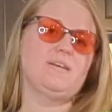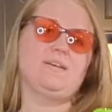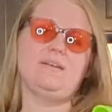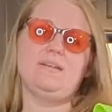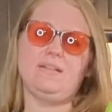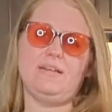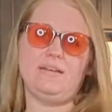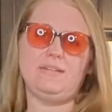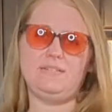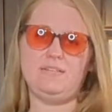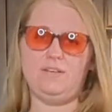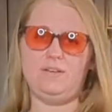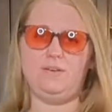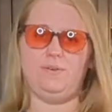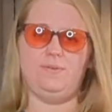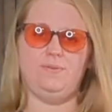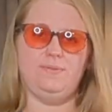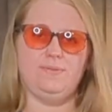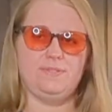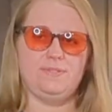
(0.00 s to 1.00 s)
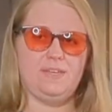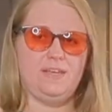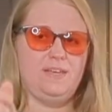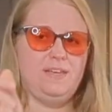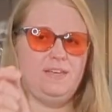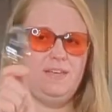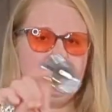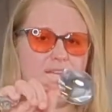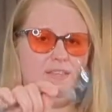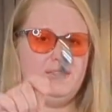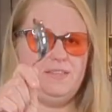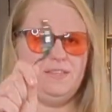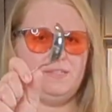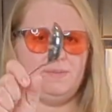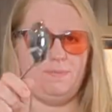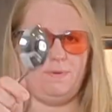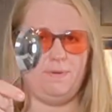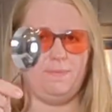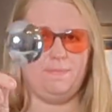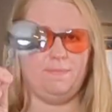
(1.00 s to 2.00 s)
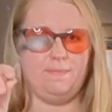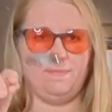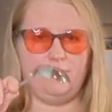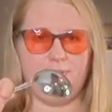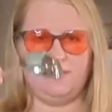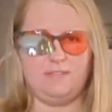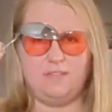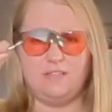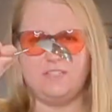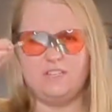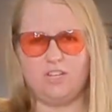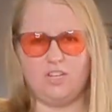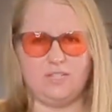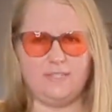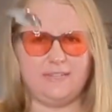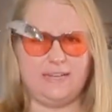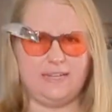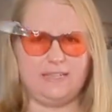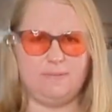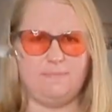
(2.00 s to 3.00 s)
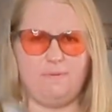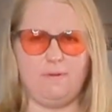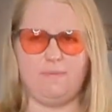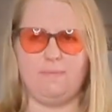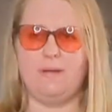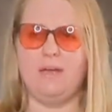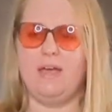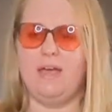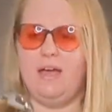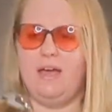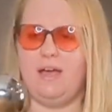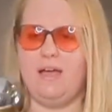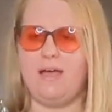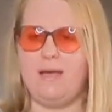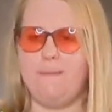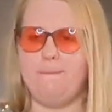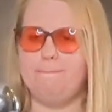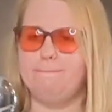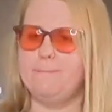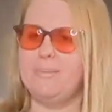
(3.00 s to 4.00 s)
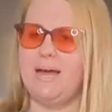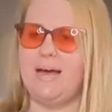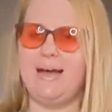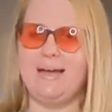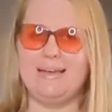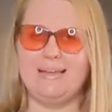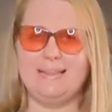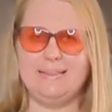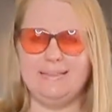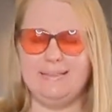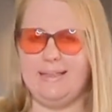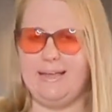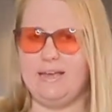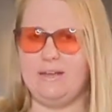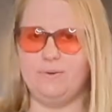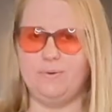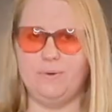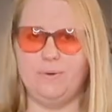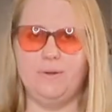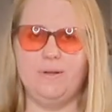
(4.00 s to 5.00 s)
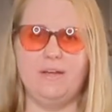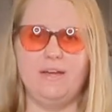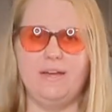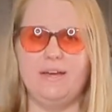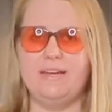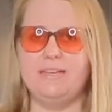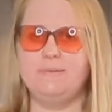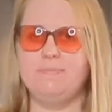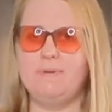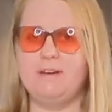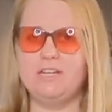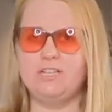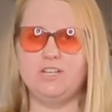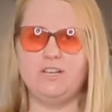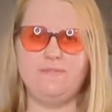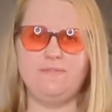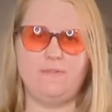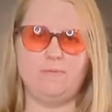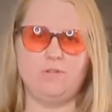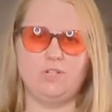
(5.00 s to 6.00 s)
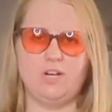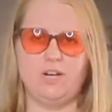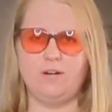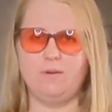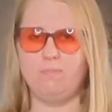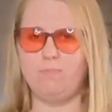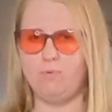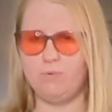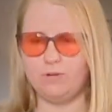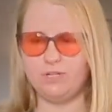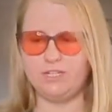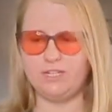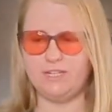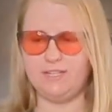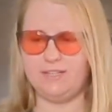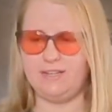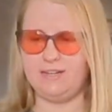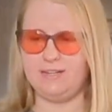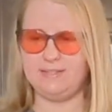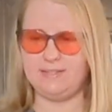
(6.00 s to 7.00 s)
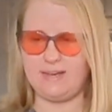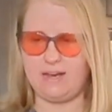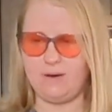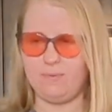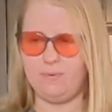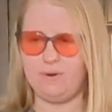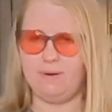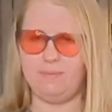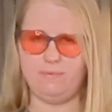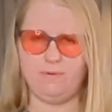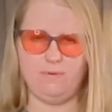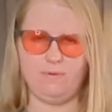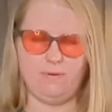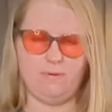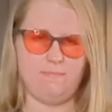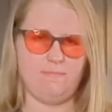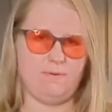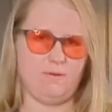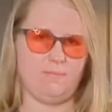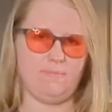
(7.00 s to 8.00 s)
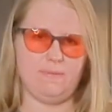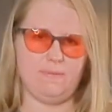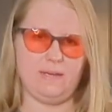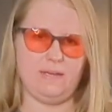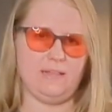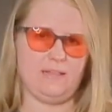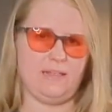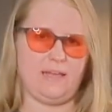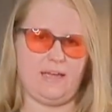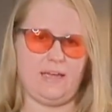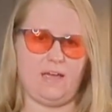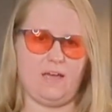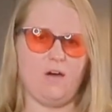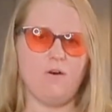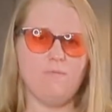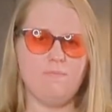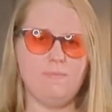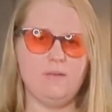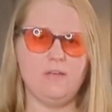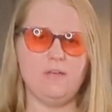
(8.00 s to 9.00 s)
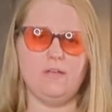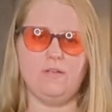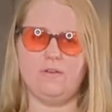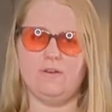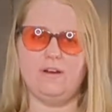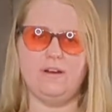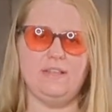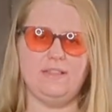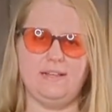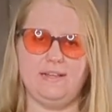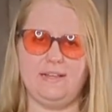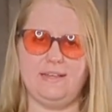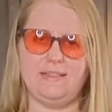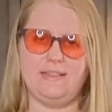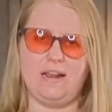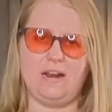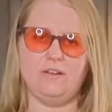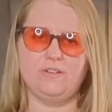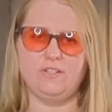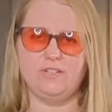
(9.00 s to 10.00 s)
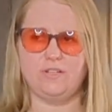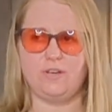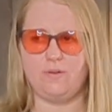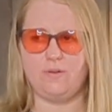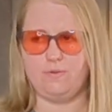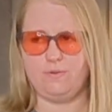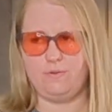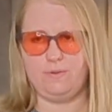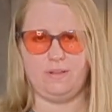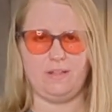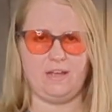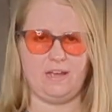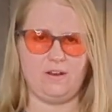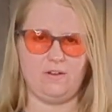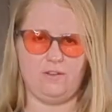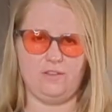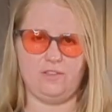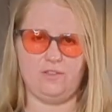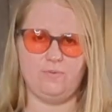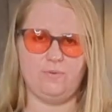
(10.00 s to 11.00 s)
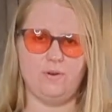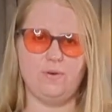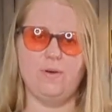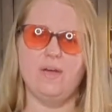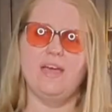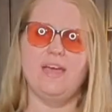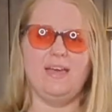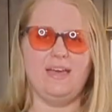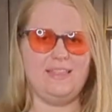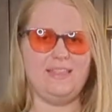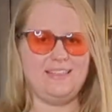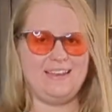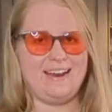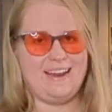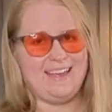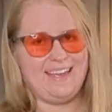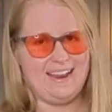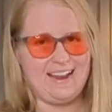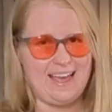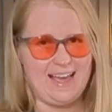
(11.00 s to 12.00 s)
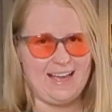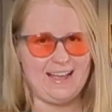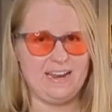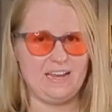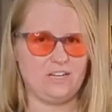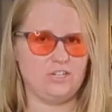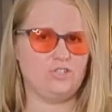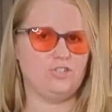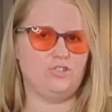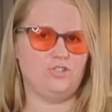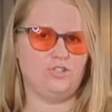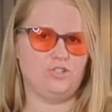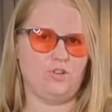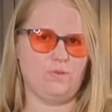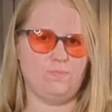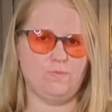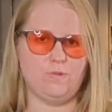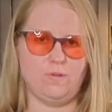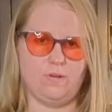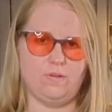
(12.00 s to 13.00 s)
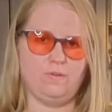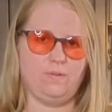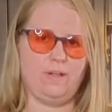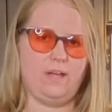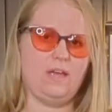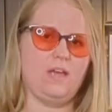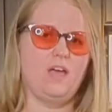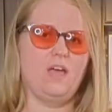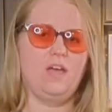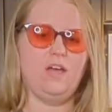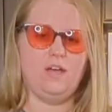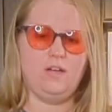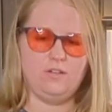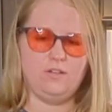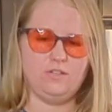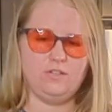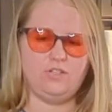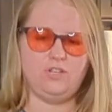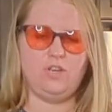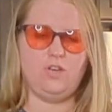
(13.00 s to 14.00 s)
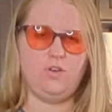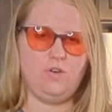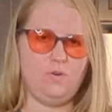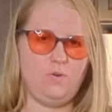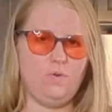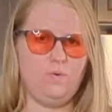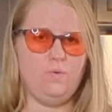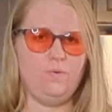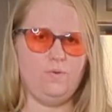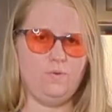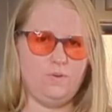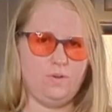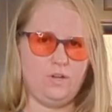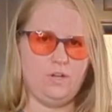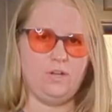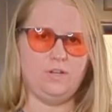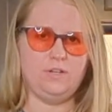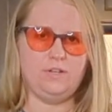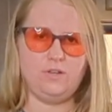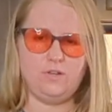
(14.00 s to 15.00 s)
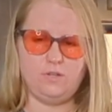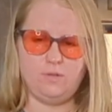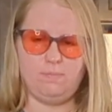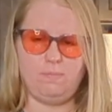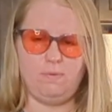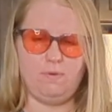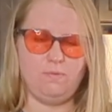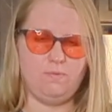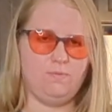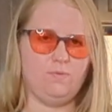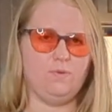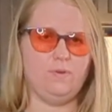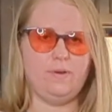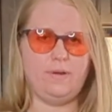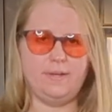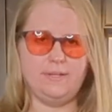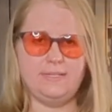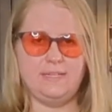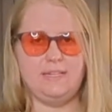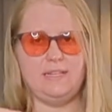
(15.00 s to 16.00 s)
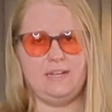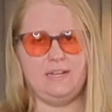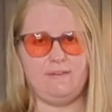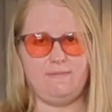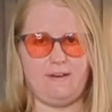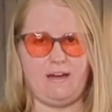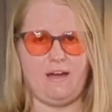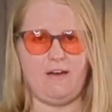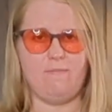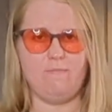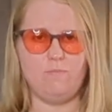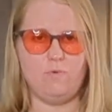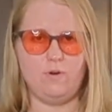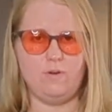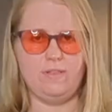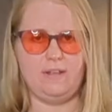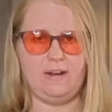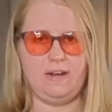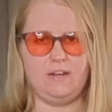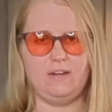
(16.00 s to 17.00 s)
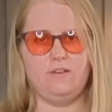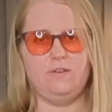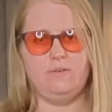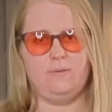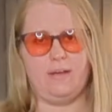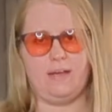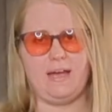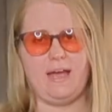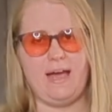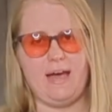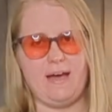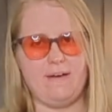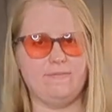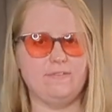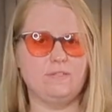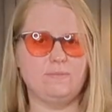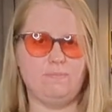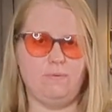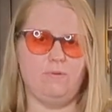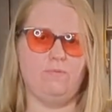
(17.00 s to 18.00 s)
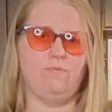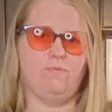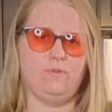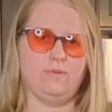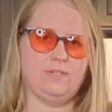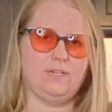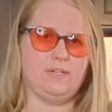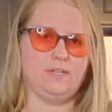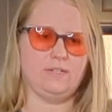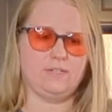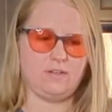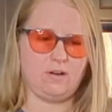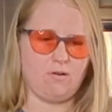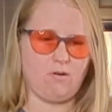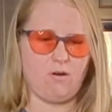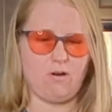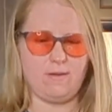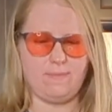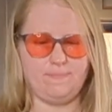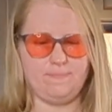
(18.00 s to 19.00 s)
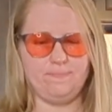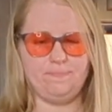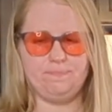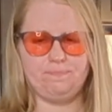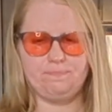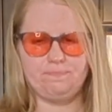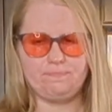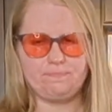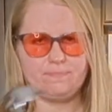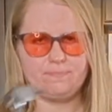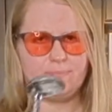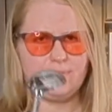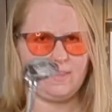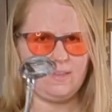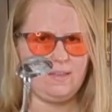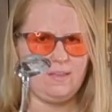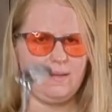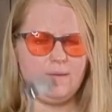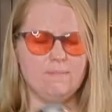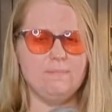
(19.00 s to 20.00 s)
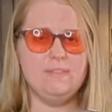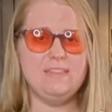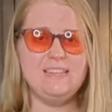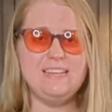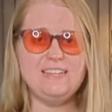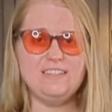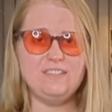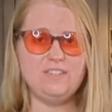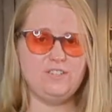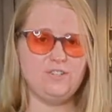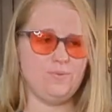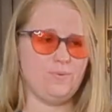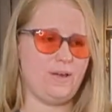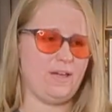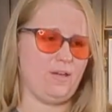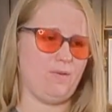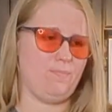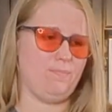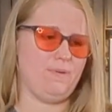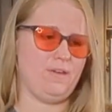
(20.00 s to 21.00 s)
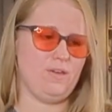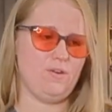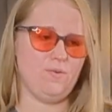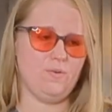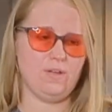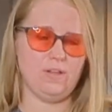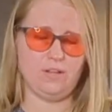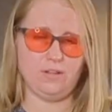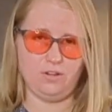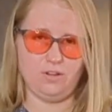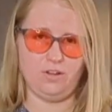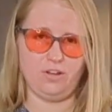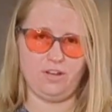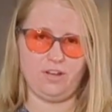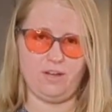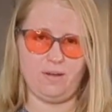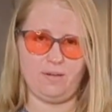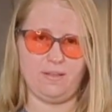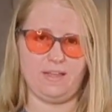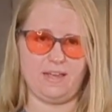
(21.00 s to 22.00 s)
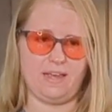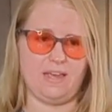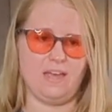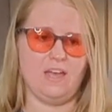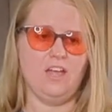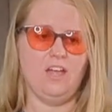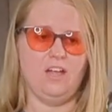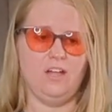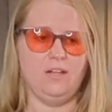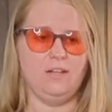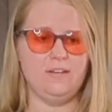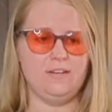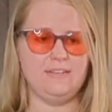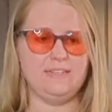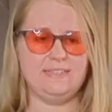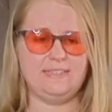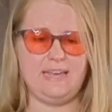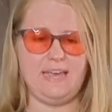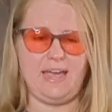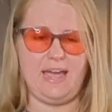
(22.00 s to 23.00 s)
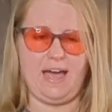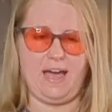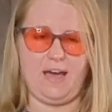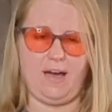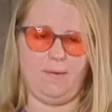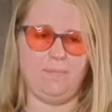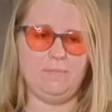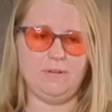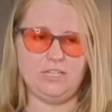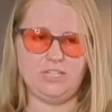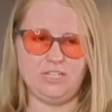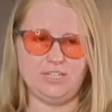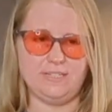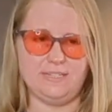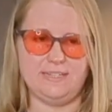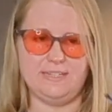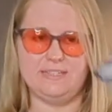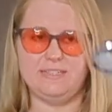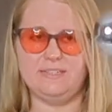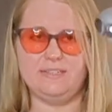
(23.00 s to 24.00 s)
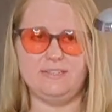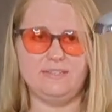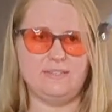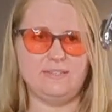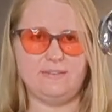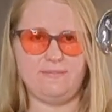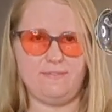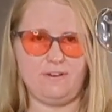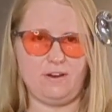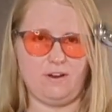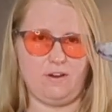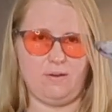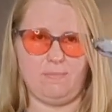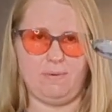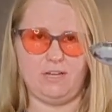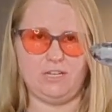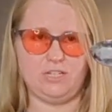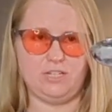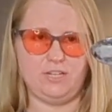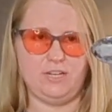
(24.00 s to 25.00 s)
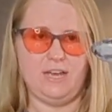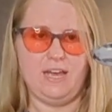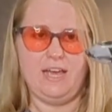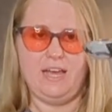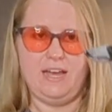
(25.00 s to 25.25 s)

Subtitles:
I like to use this spoon. This is a good size spoon. I can ladle, especially if I'm trying to portion things out when I'm doing a meal plan like oatmeal or anything like that. I'll just go through and ladle it through, and then I can add extra scoops. So I'll do like two spoonfuls, and then if I have more, then I can do like a half a spoonful till it's all gone. But these do help me. You can look to see how much is this. This isn't very much.